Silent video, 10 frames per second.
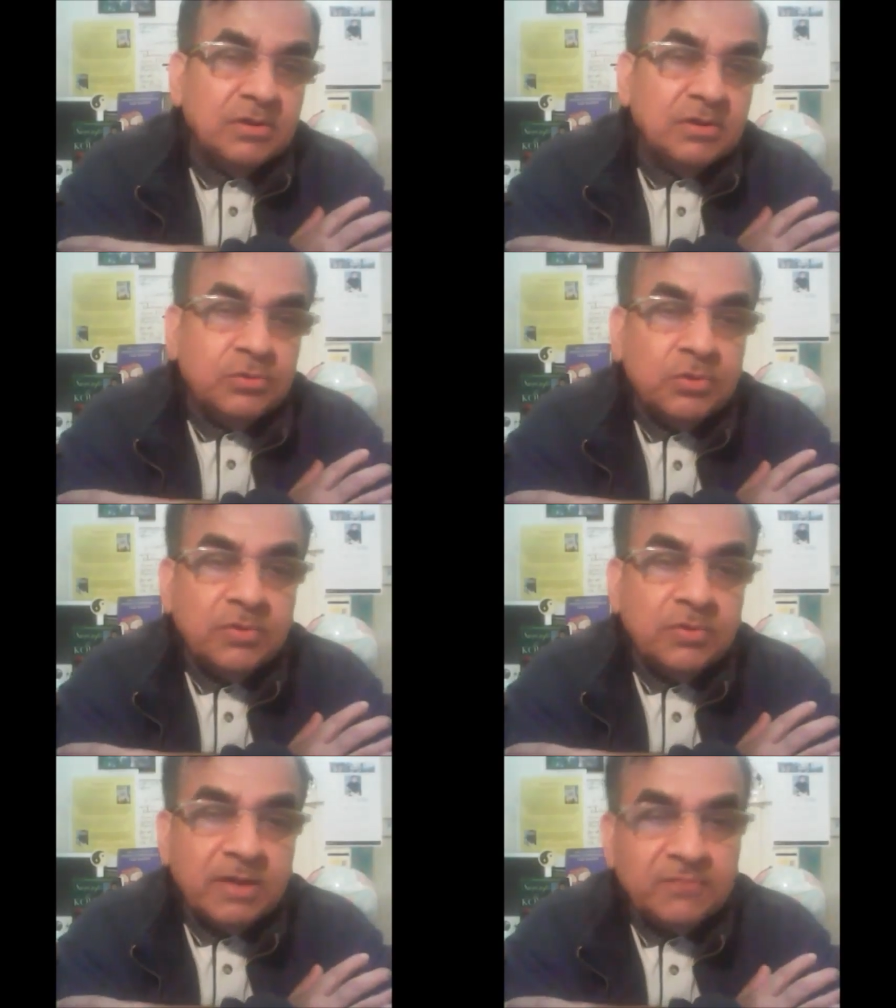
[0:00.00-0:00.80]

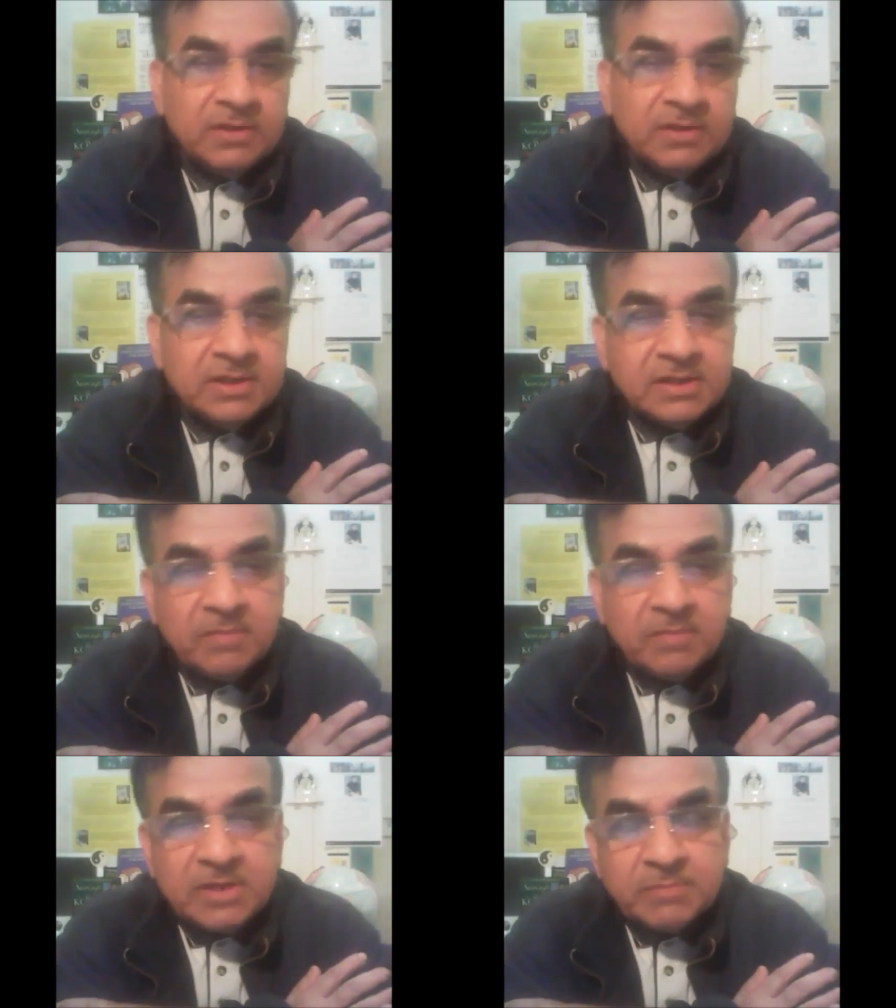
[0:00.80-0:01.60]
To and for the
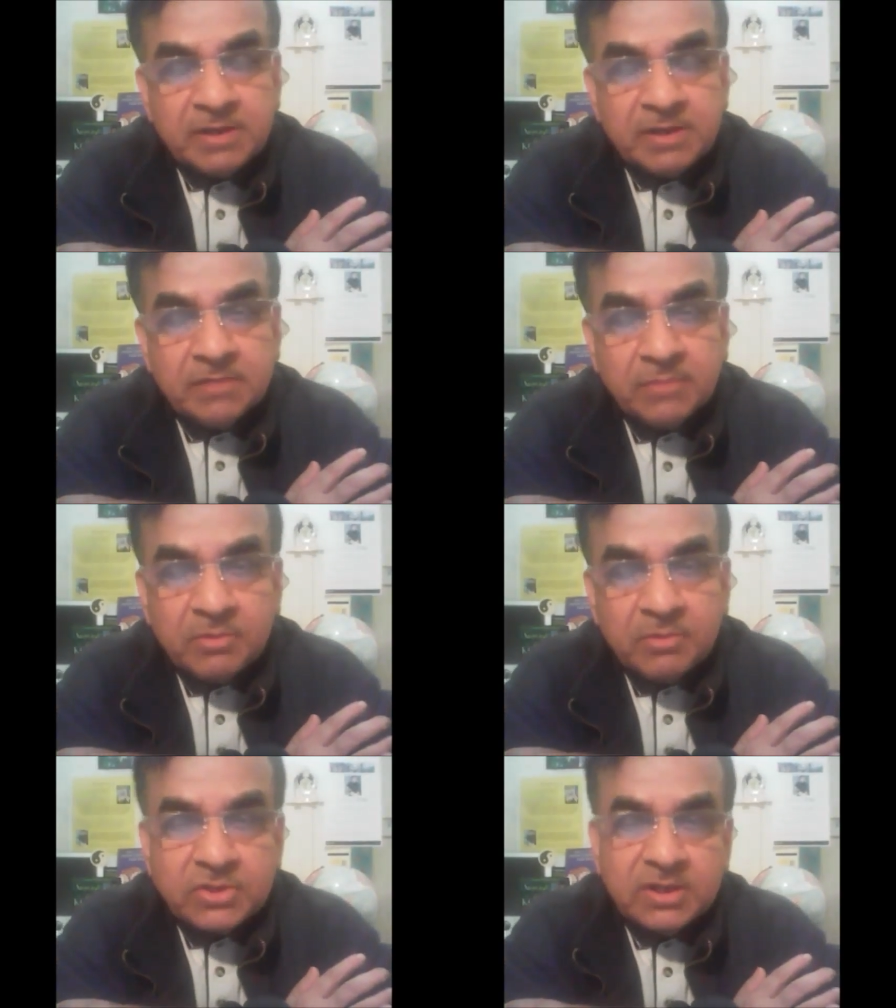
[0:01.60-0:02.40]
establishment,
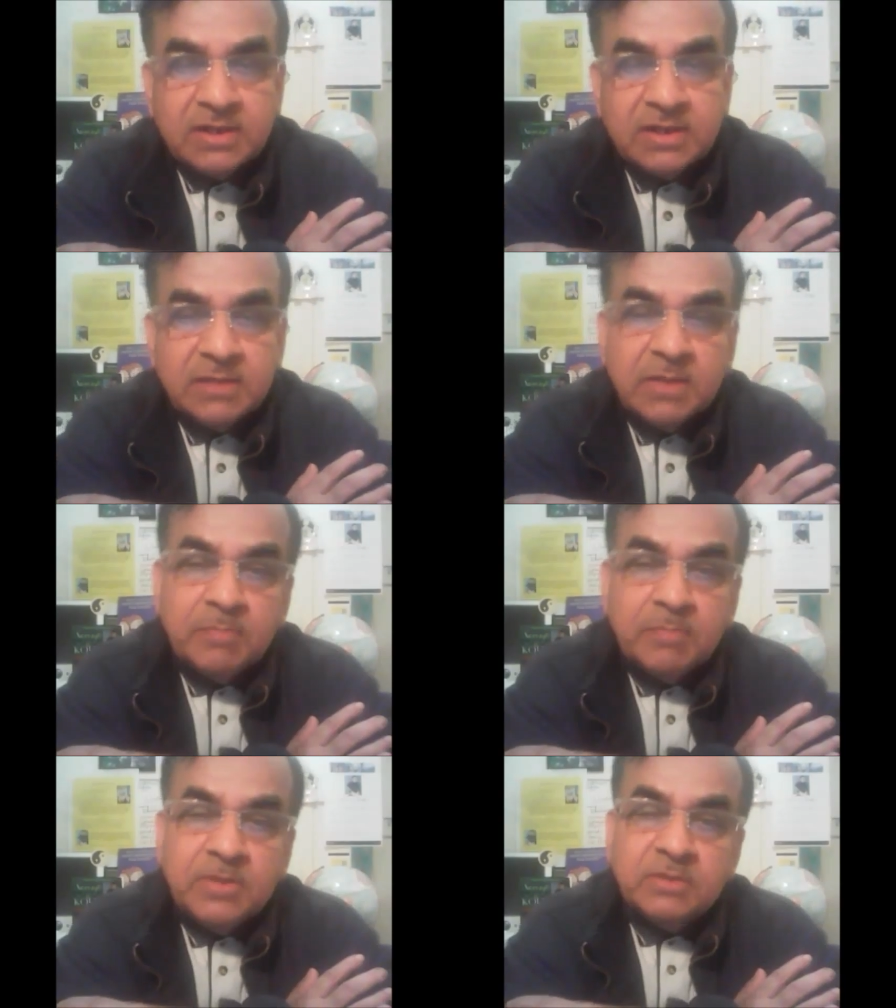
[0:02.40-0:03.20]
promotion, and
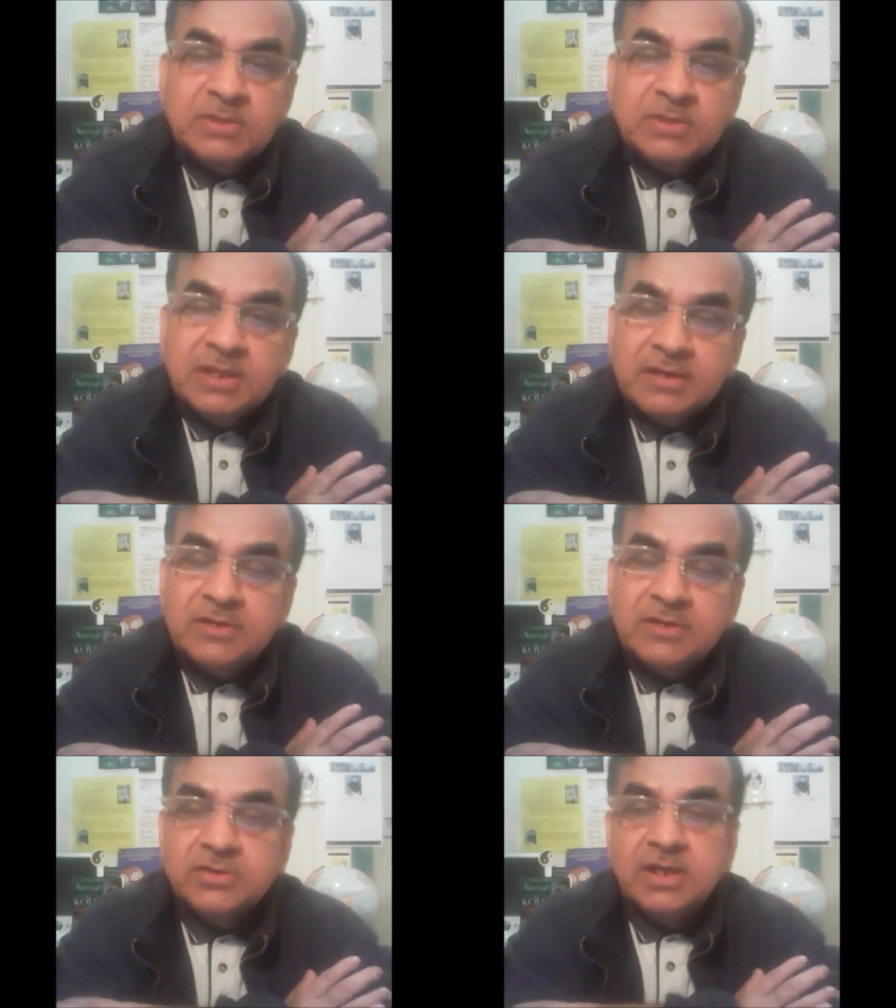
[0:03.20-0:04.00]
development of a
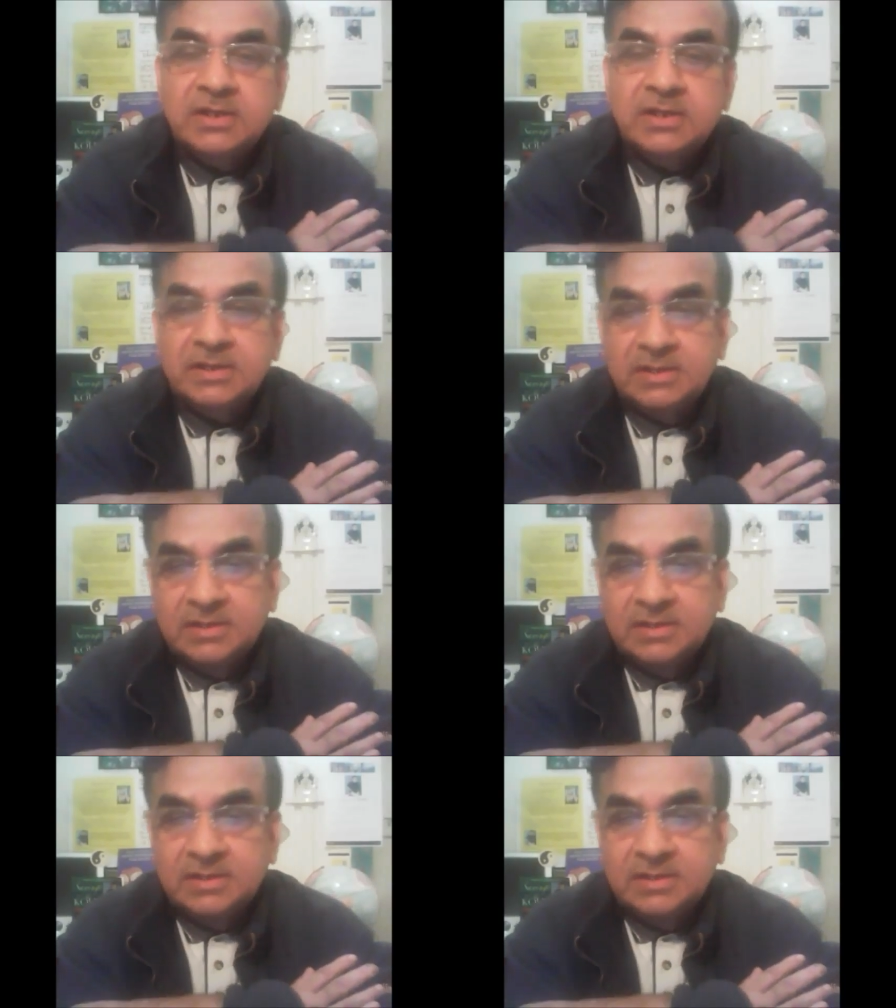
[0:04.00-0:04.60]
secret society.